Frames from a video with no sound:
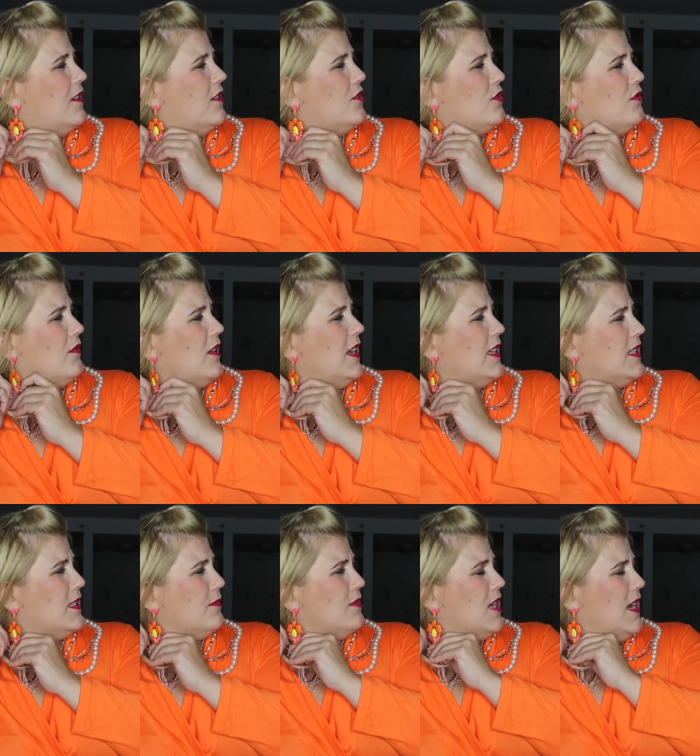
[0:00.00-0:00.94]
Jewelry
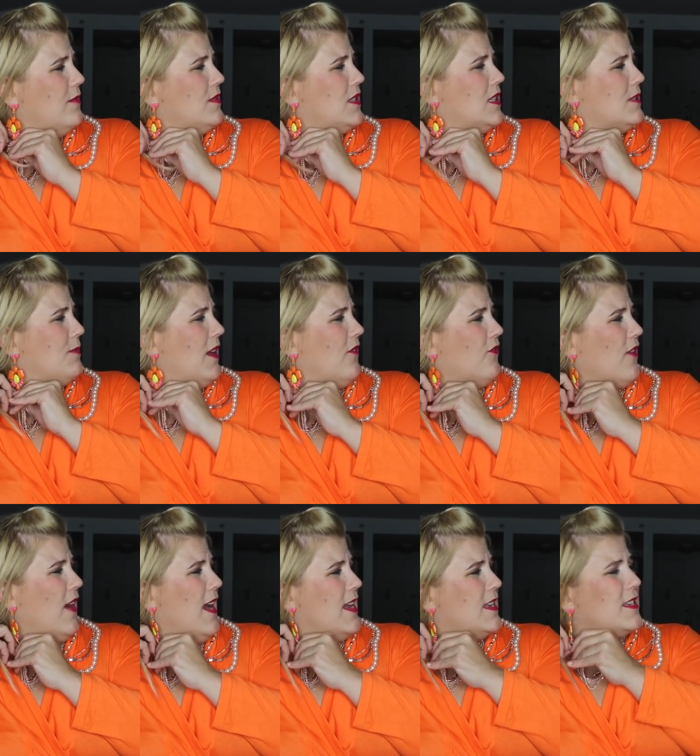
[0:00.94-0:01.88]
sometimes is my
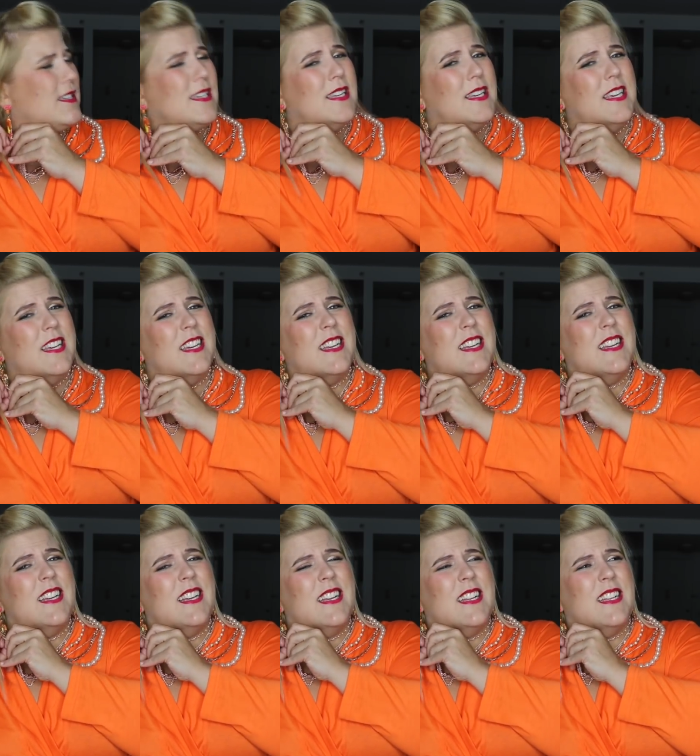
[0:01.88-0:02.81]
friend.
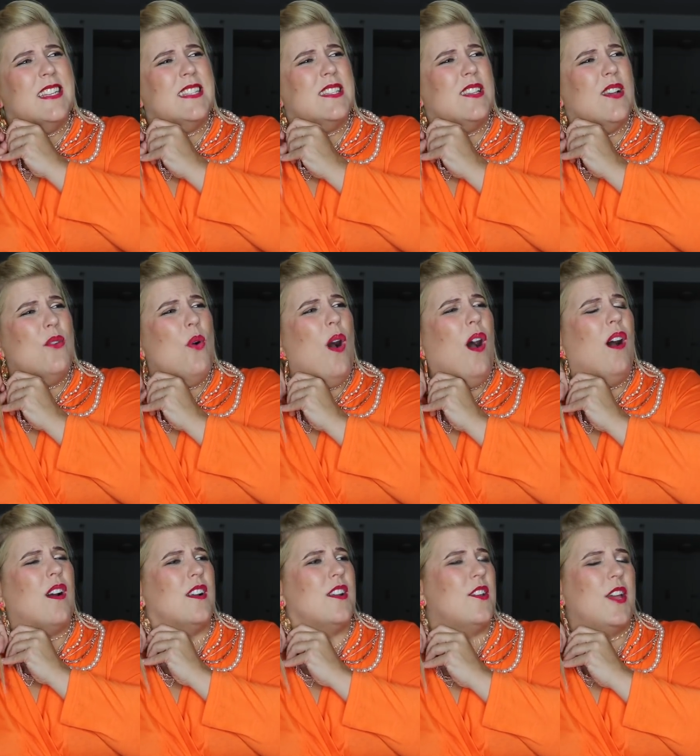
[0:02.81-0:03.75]
It's so
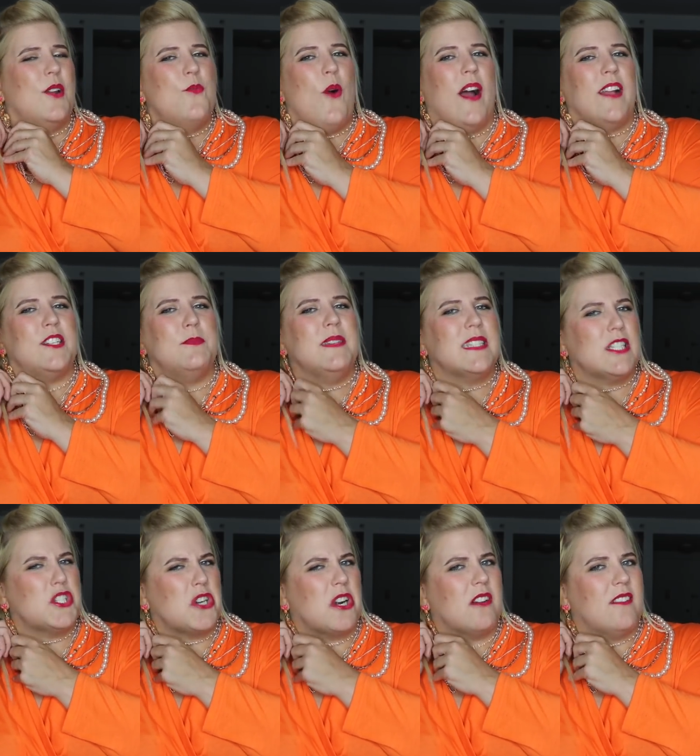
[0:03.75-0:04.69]
hard. You can watch me
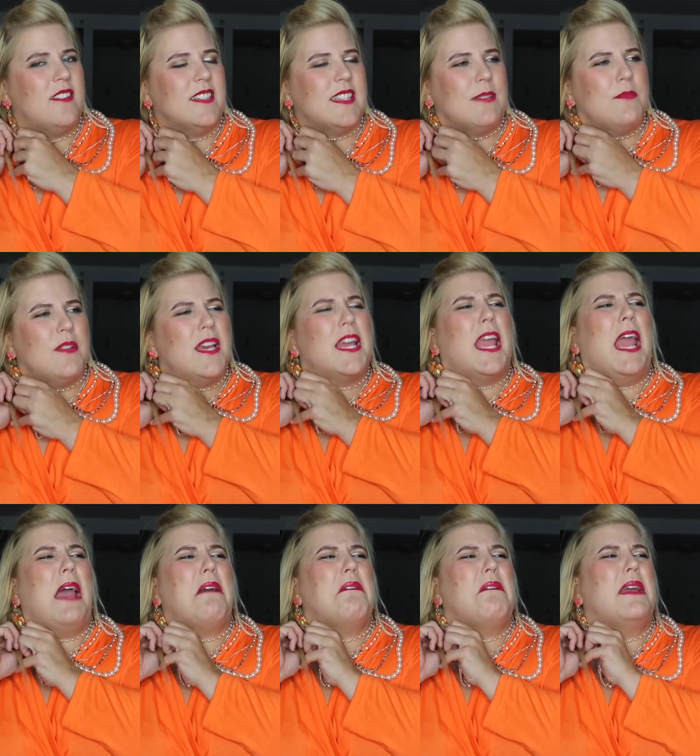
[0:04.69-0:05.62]
struggle as I'm like,
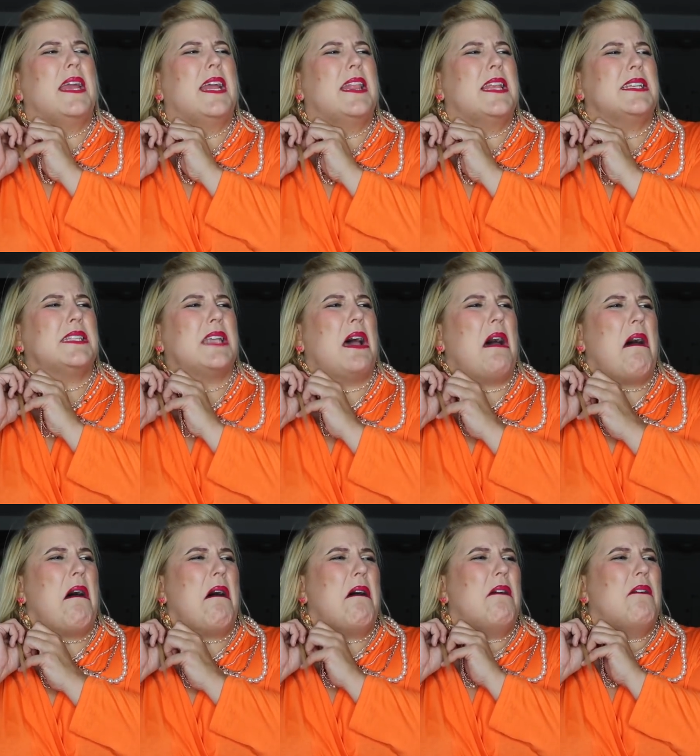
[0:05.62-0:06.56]
how do I get this
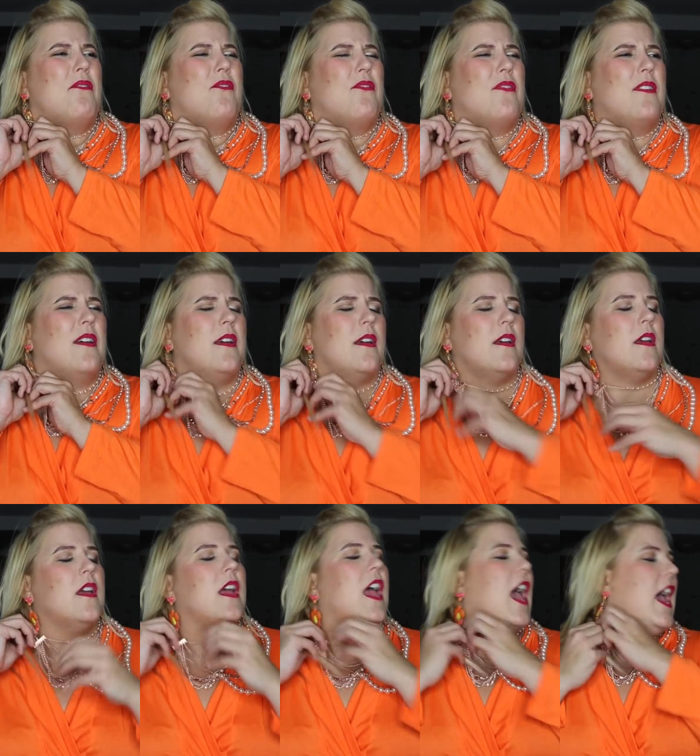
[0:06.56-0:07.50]
off?
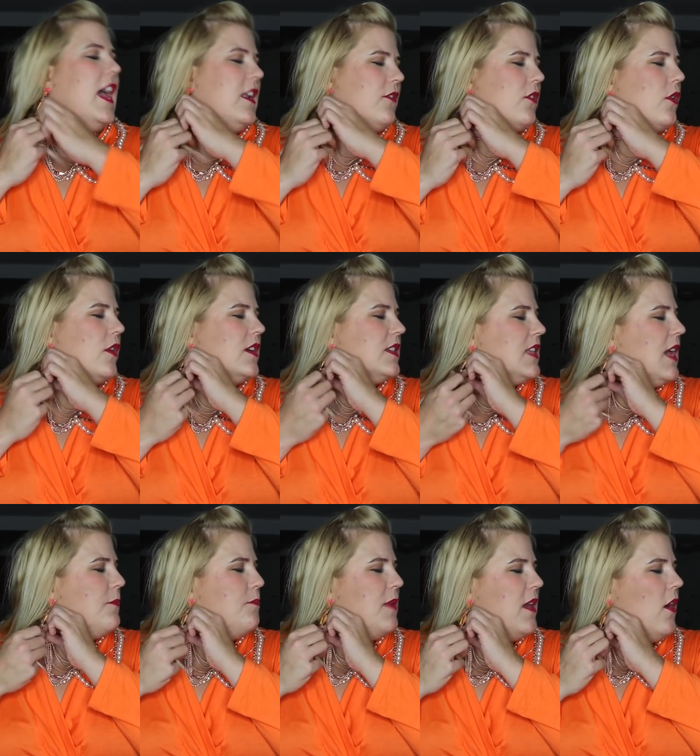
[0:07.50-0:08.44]
And of course, I
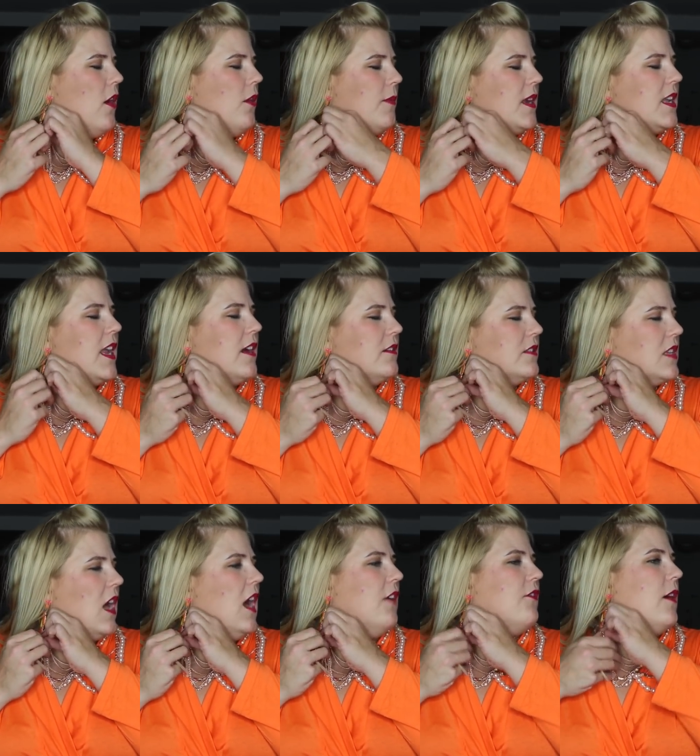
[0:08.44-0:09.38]
bit all my nails
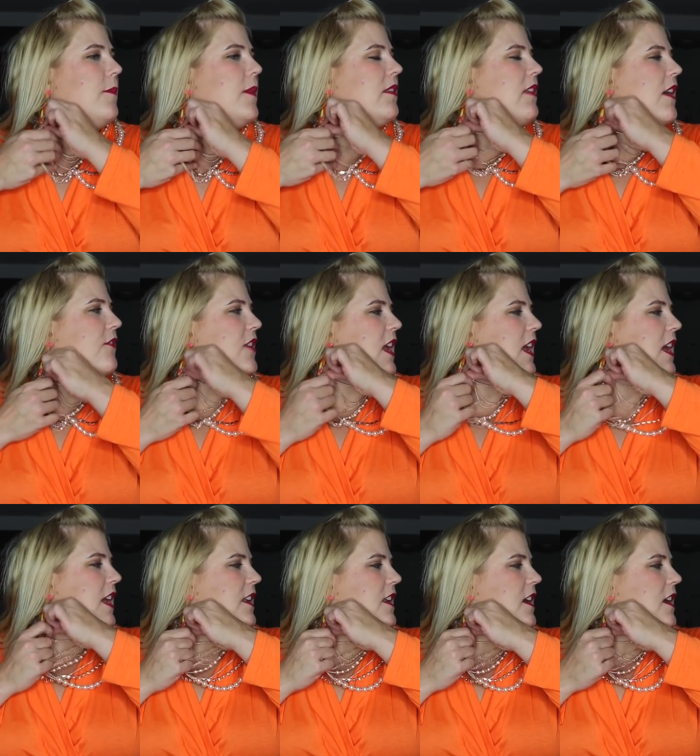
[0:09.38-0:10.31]
off on my left
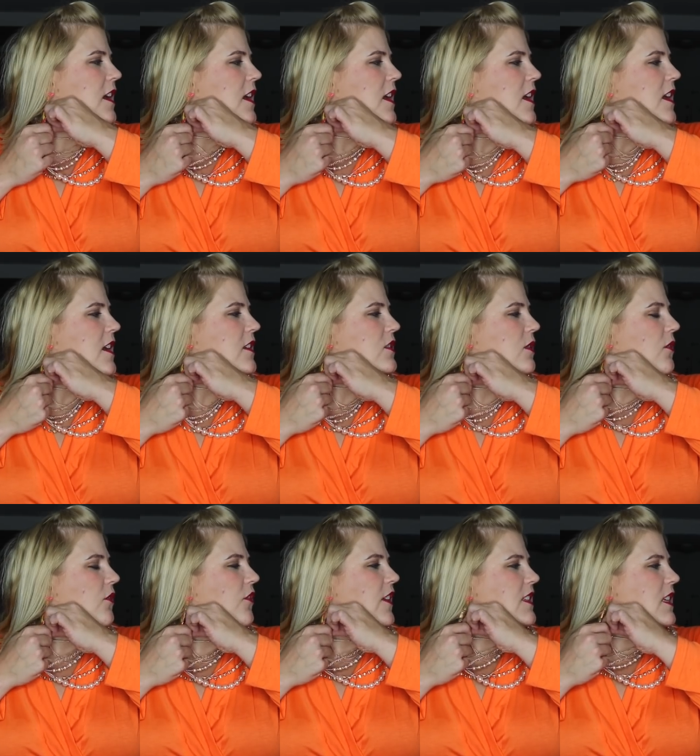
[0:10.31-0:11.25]
hand, so
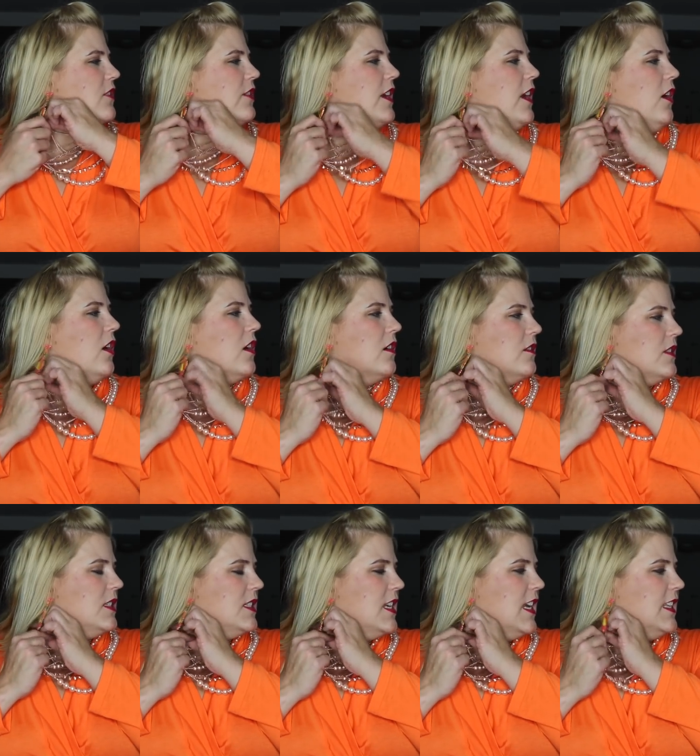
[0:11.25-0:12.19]
it physically
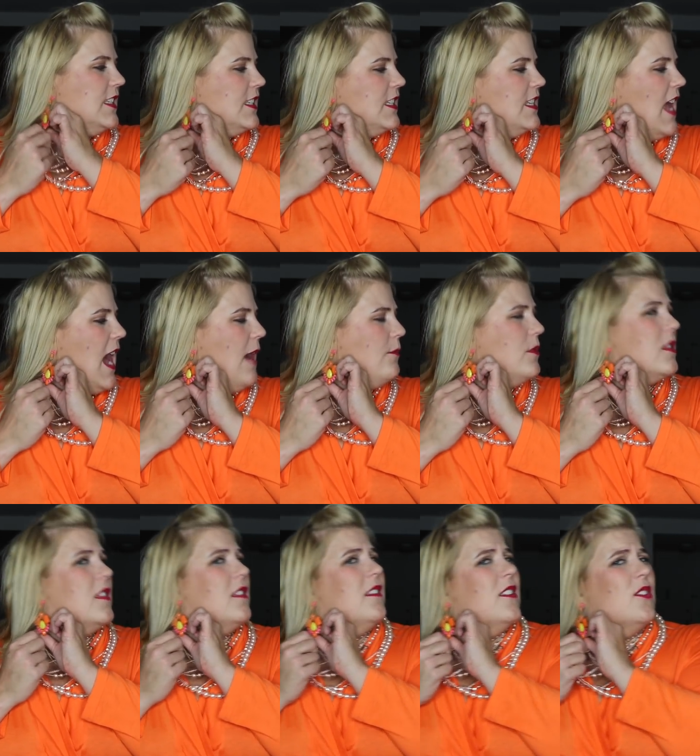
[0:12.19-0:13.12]
hurts to get stabbed
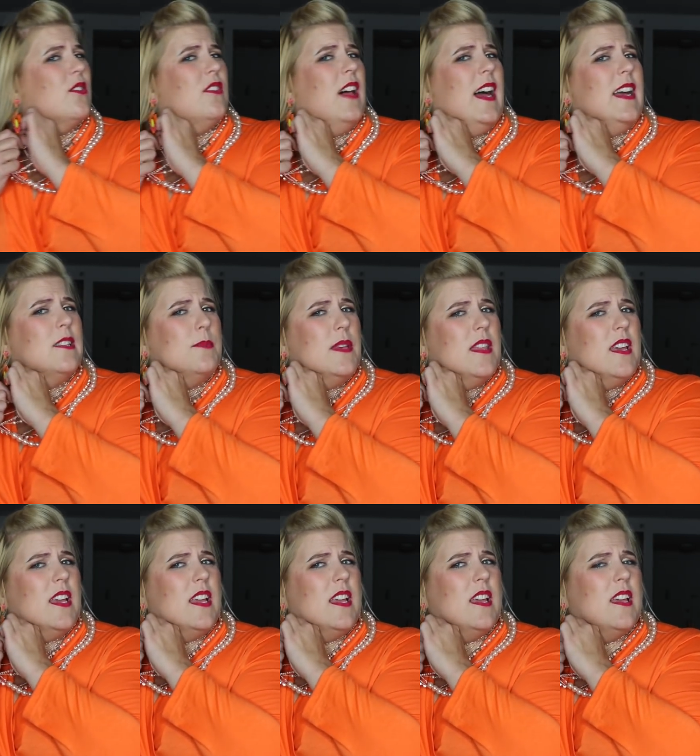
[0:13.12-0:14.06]
with the little claspy
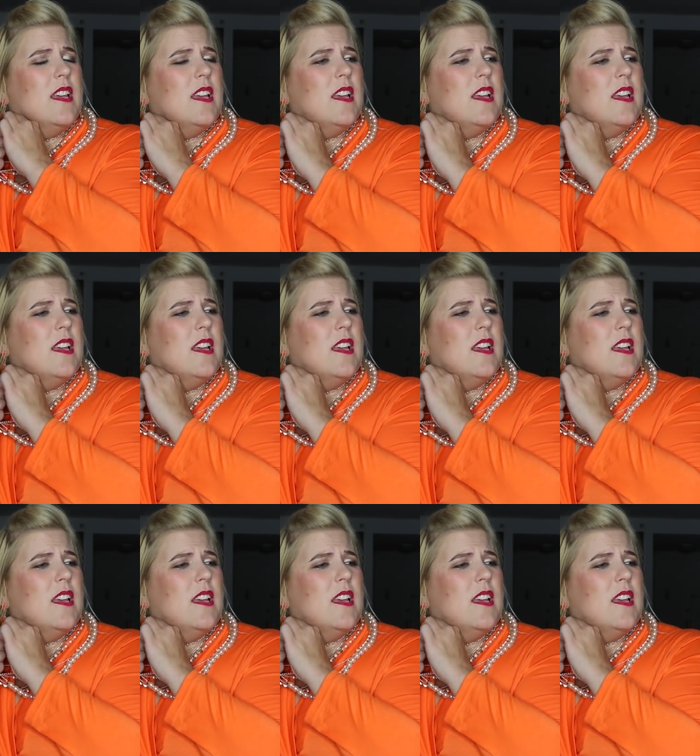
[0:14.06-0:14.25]
thing.